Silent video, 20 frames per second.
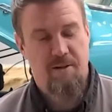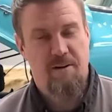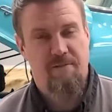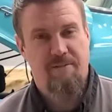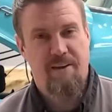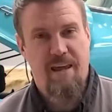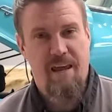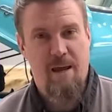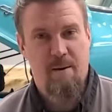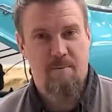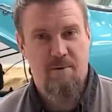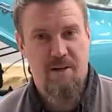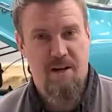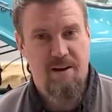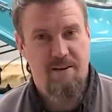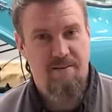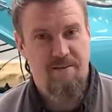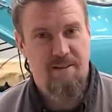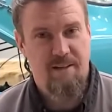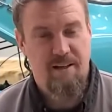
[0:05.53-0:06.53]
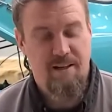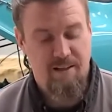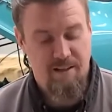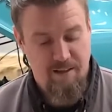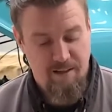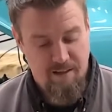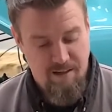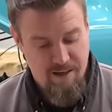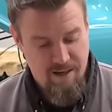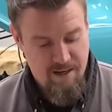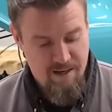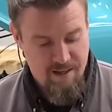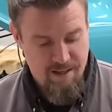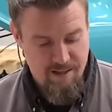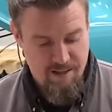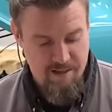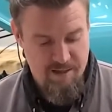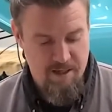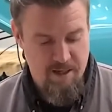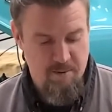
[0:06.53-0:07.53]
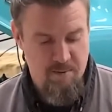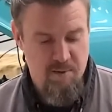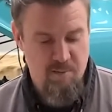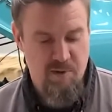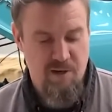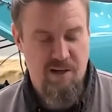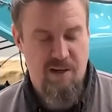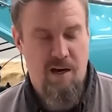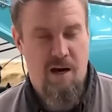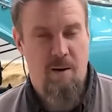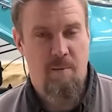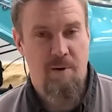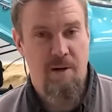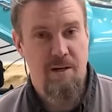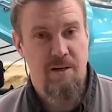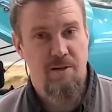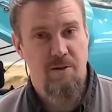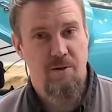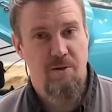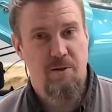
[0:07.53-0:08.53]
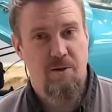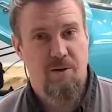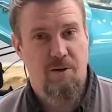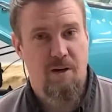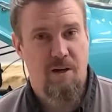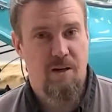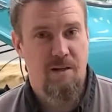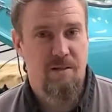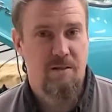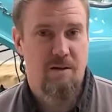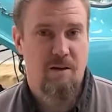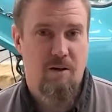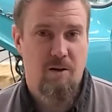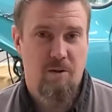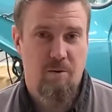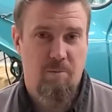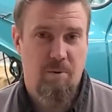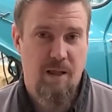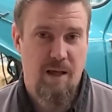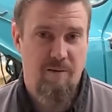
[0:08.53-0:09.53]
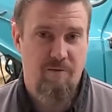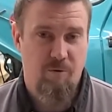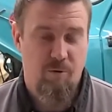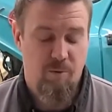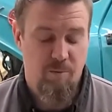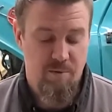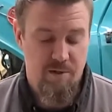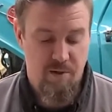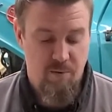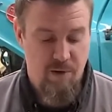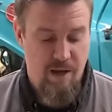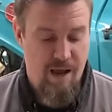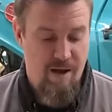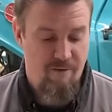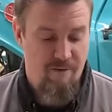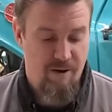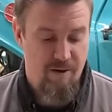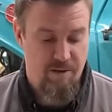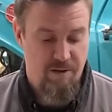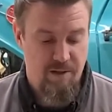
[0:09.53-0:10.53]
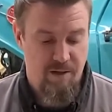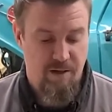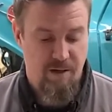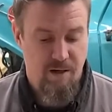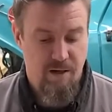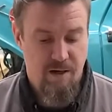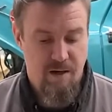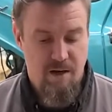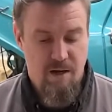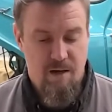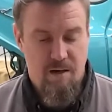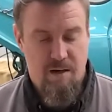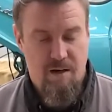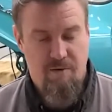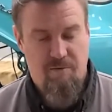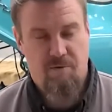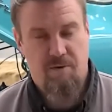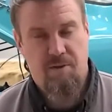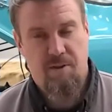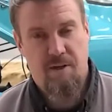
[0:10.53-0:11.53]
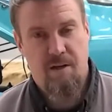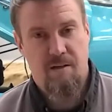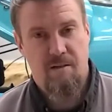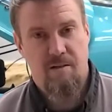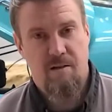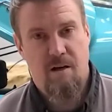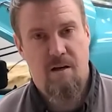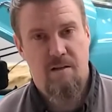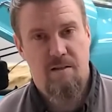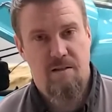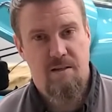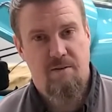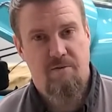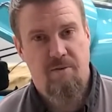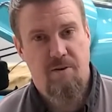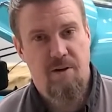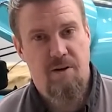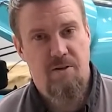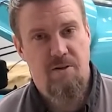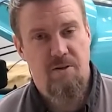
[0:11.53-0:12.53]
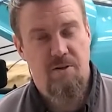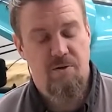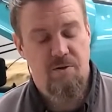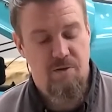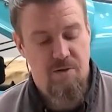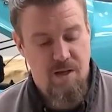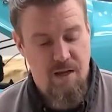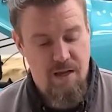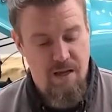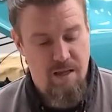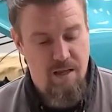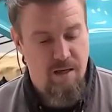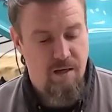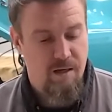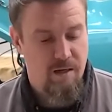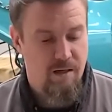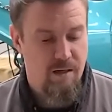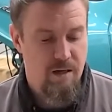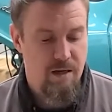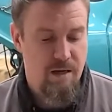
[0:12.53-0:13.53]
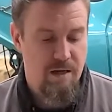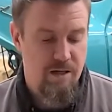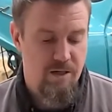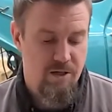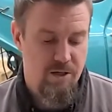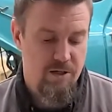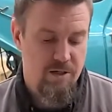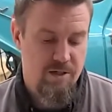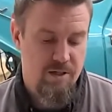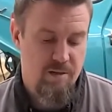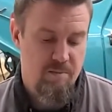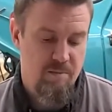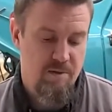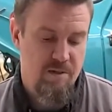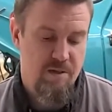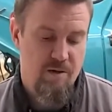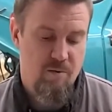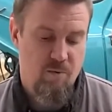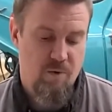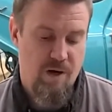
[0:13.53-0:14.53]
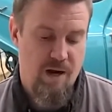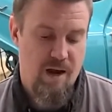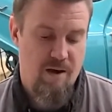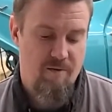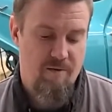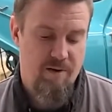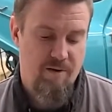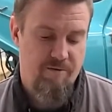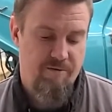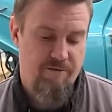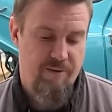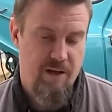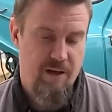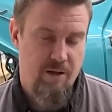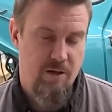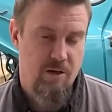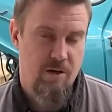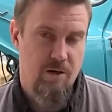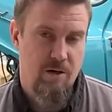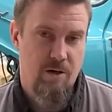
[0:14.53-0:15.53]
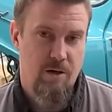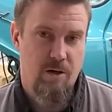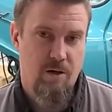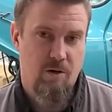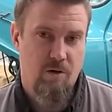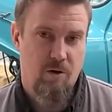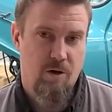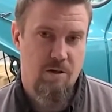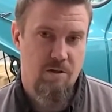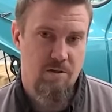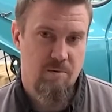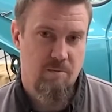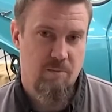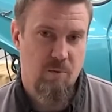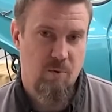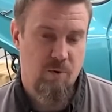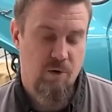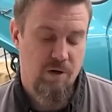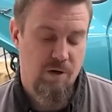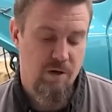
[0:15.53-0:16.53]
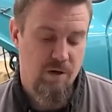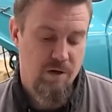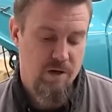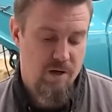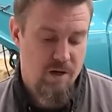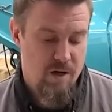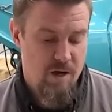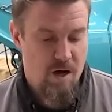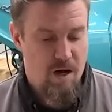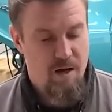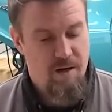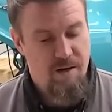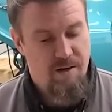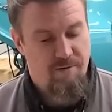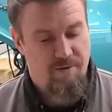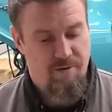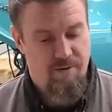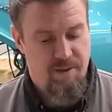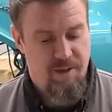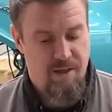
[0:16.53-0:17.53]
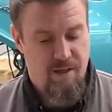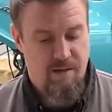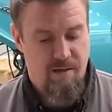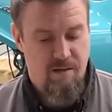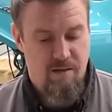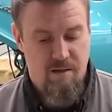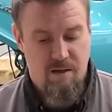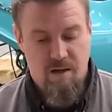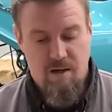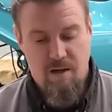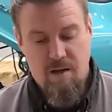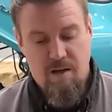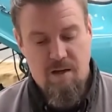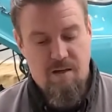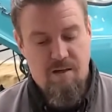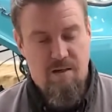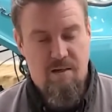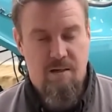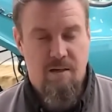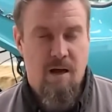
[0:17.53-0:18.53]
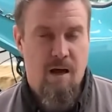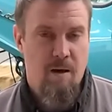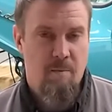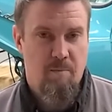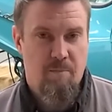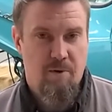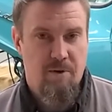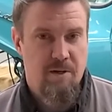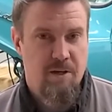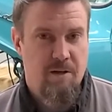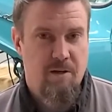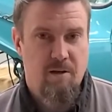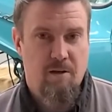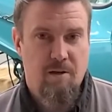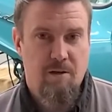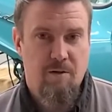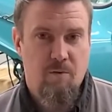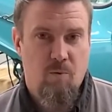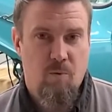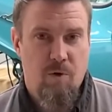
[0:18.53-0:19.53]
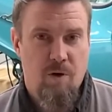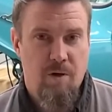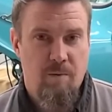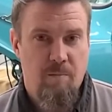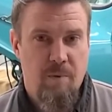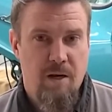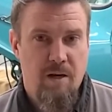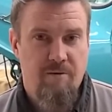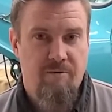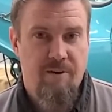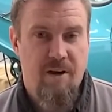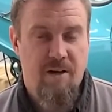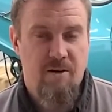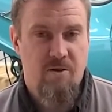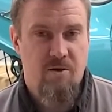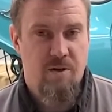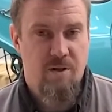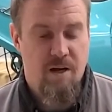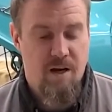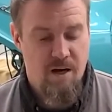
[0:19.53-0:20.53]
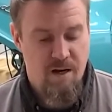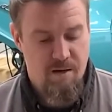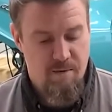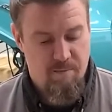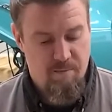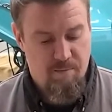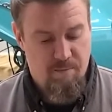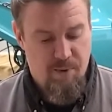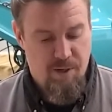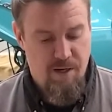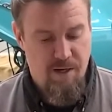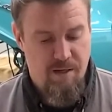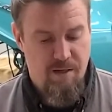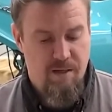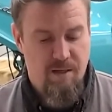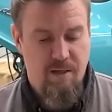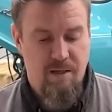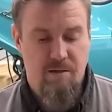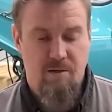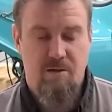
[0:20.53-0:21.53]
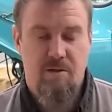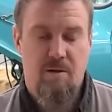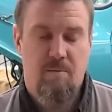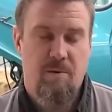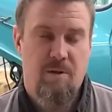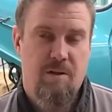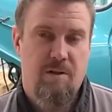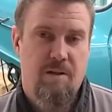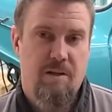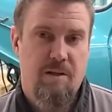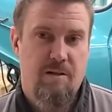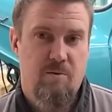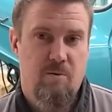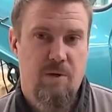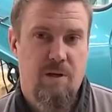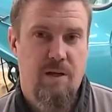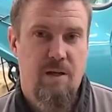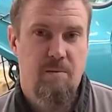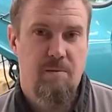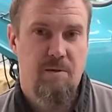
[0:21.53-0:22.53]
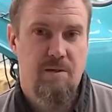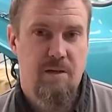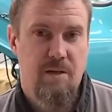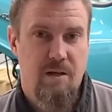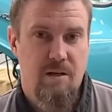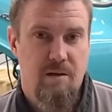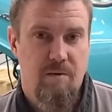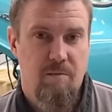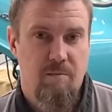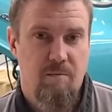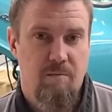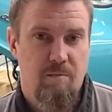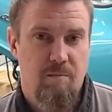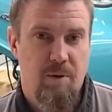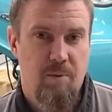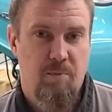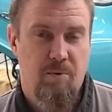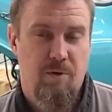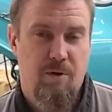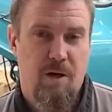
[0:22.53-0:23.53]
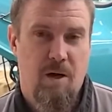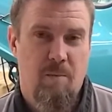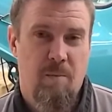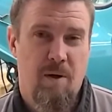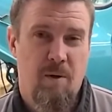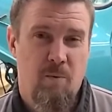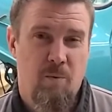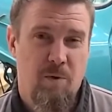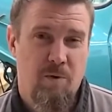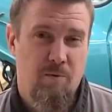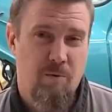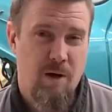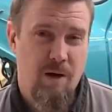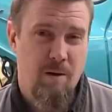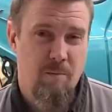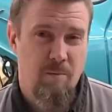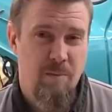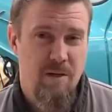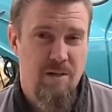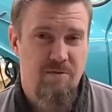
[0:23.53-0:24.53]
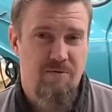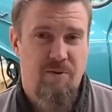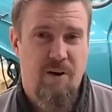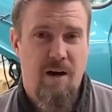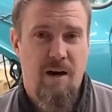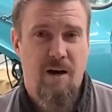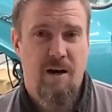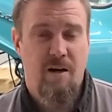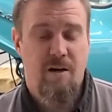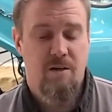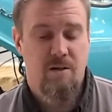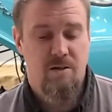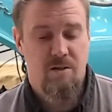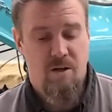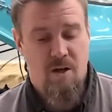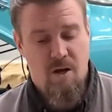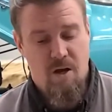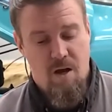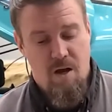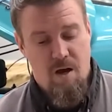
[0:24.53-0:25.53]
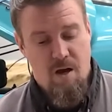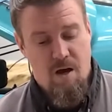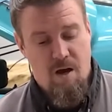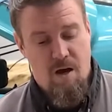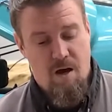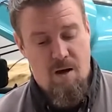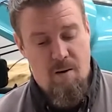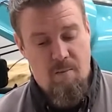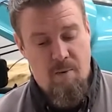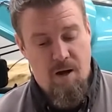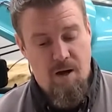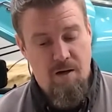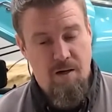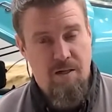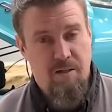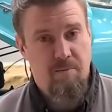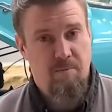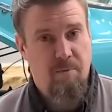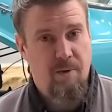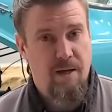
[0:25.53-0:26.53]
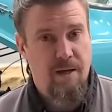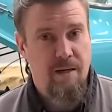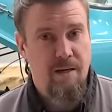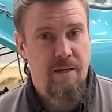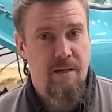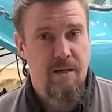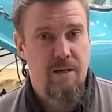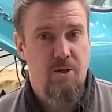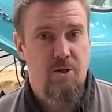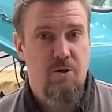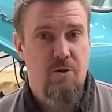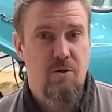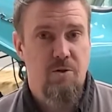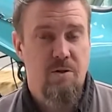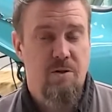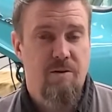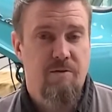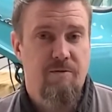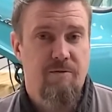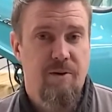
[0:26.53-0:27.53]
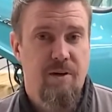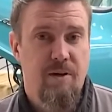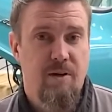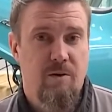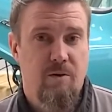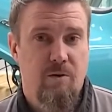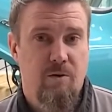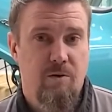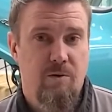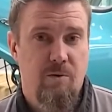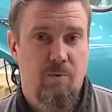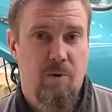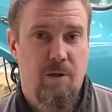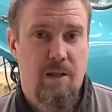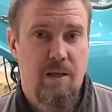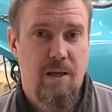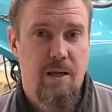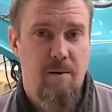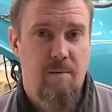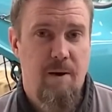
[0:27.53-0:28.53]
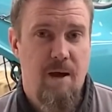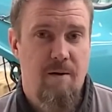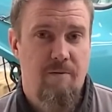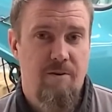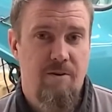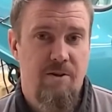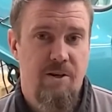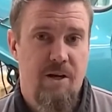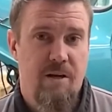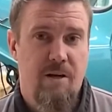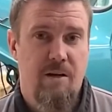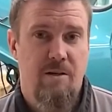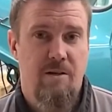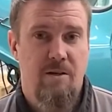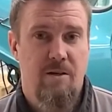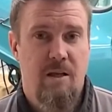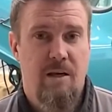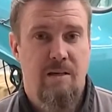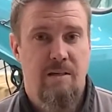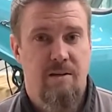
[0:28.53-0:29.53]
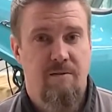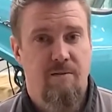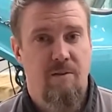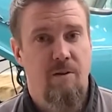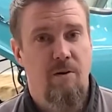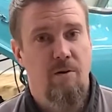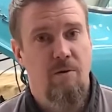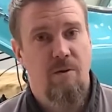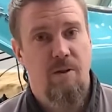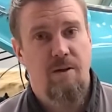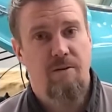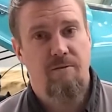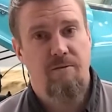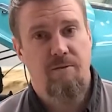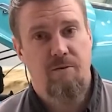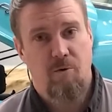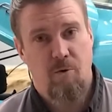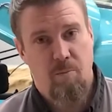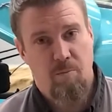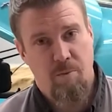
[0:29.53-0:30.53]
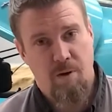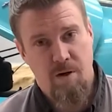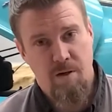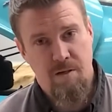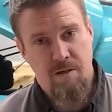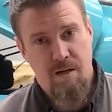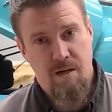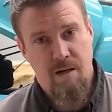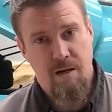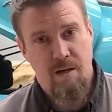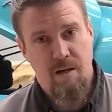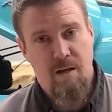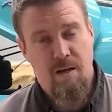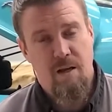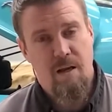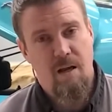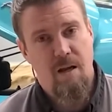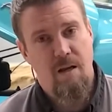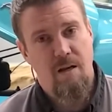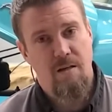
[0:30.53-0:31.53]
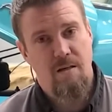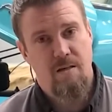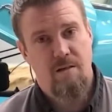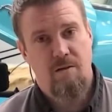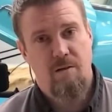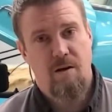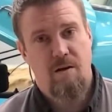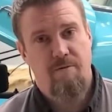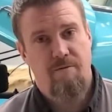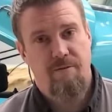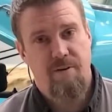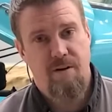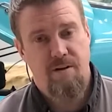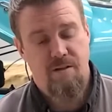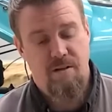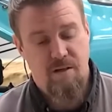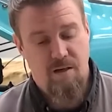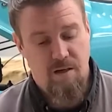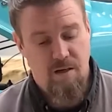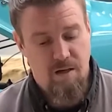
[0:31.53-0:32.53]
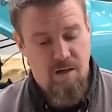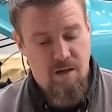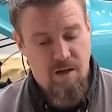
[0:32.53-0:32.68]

of camshafts lately. This seems to be a common issue across all the platforms that we have out there. Different things cause different issues, and it just seems that we're having a failure across the board on different things. It's not particular to one manufacturer or not, but these are some of the things we keep seeing. People will come in with random misfires, unexplained issues in their vehicle to where they keep having check engine lights even though they've thrown parts at it and it's still not fixing it.